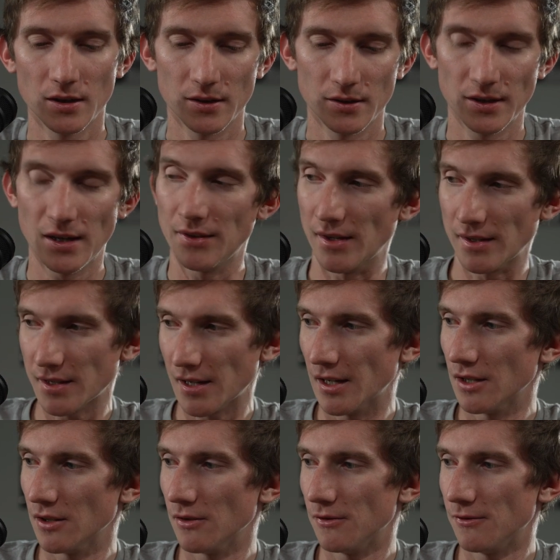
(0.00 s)
yeah, that's
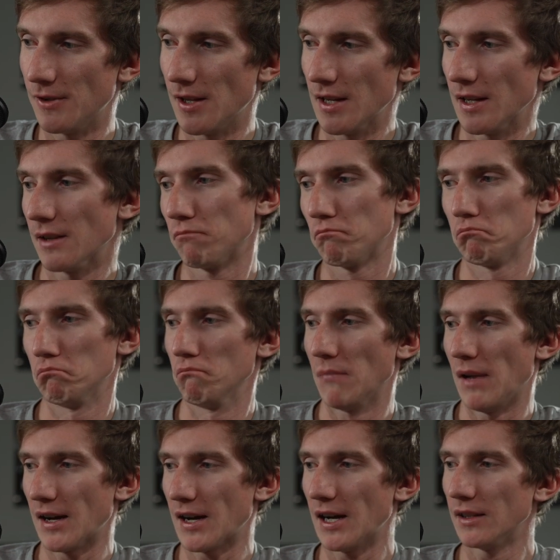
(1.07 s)
kind of like,
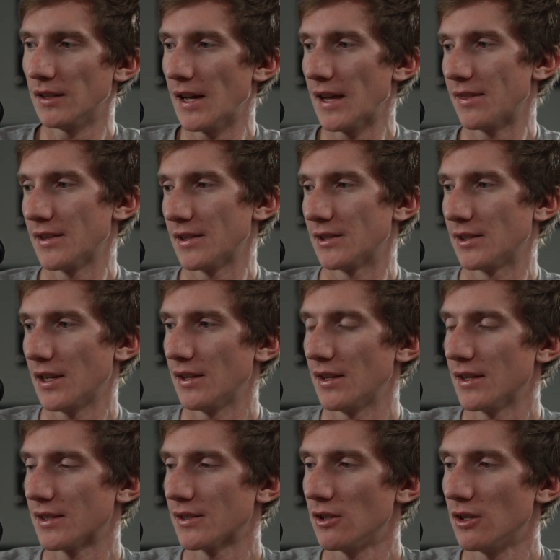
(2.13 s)
I kind of like
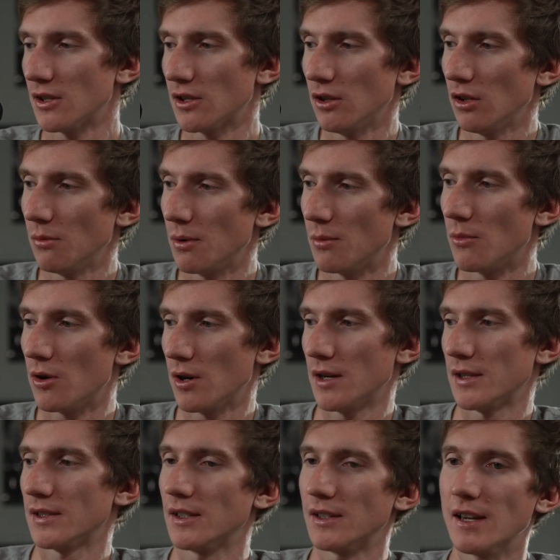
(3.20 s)
this look a little bit more
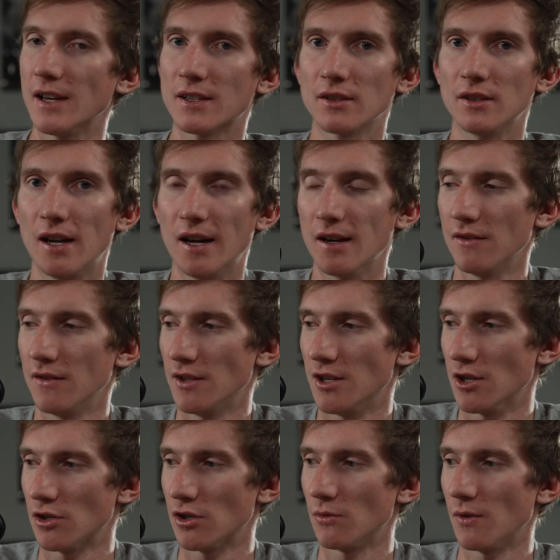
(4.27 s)
because it takes a lot of the
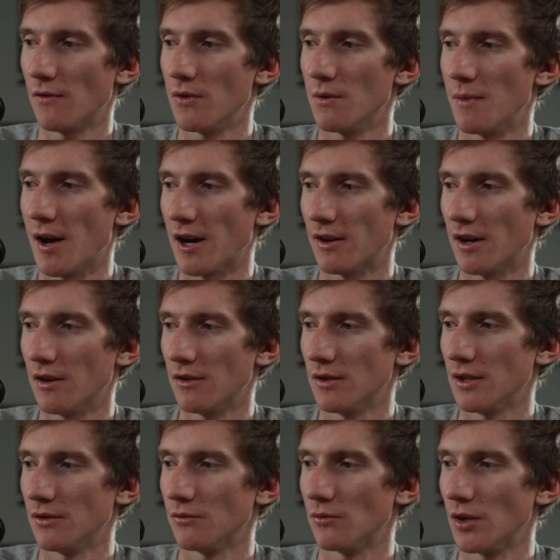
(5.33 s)
attention away from the background
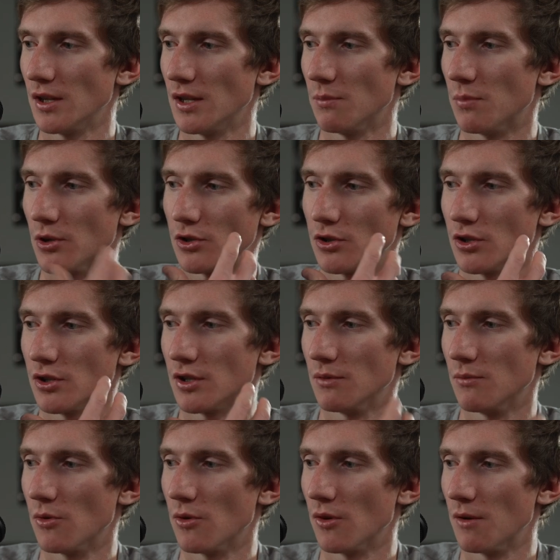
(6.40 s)
and really pushes it
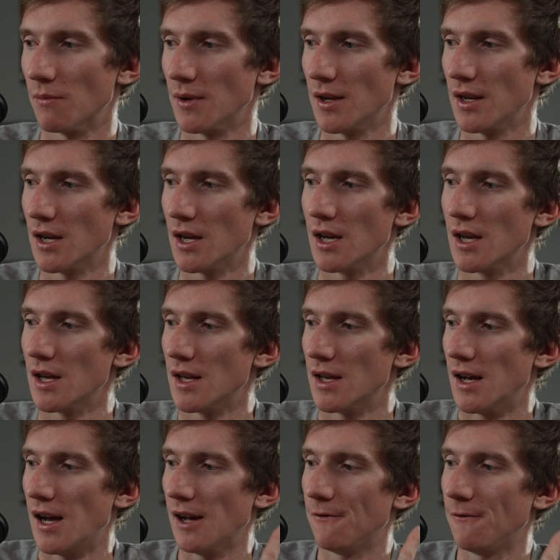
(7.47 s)
more on me.
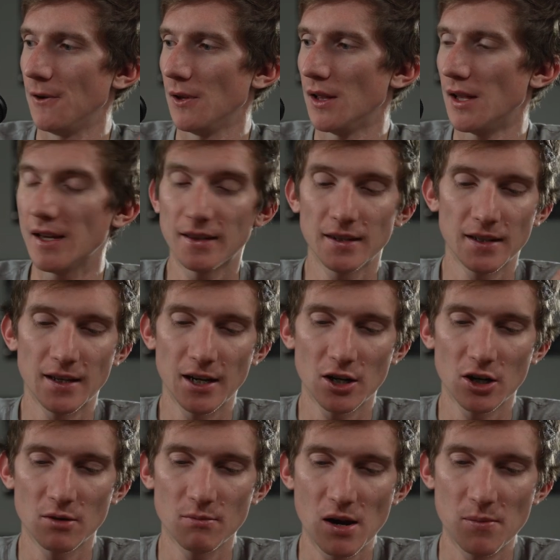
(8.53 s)
I feel like the
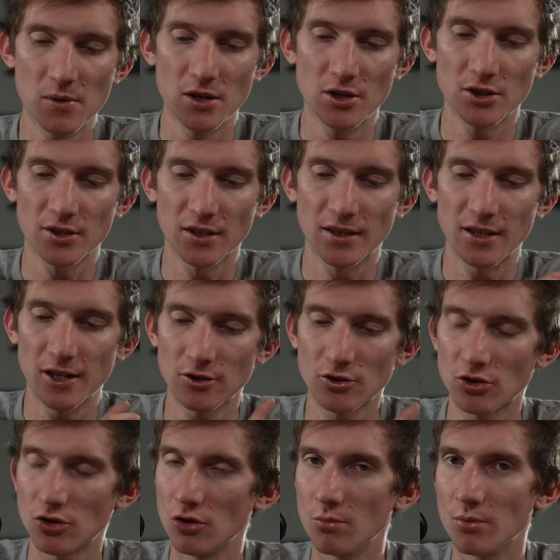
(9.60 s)
kicker might be just a
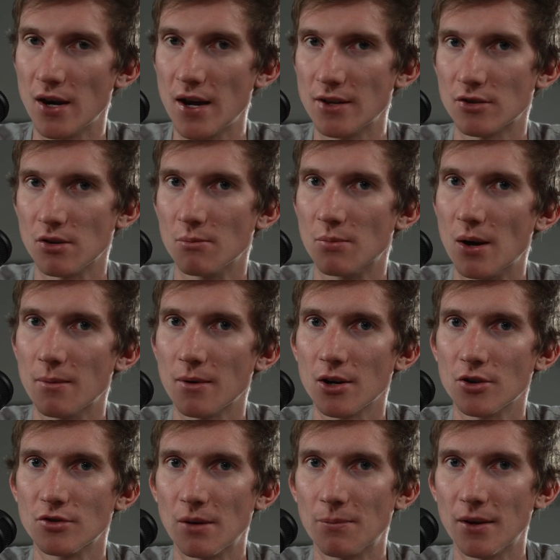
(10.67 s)
touch too bright, so I'm probably
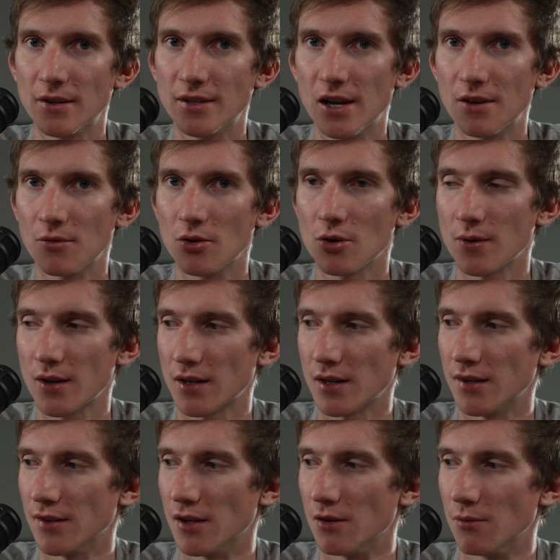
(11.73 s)
gonna drop that down real quick
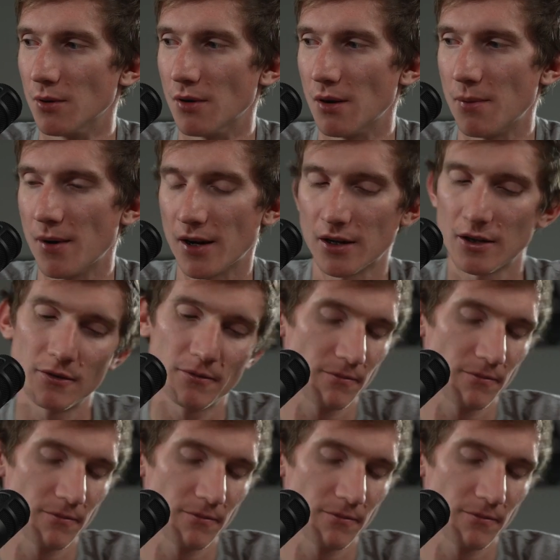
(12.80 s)
and I'll be right back.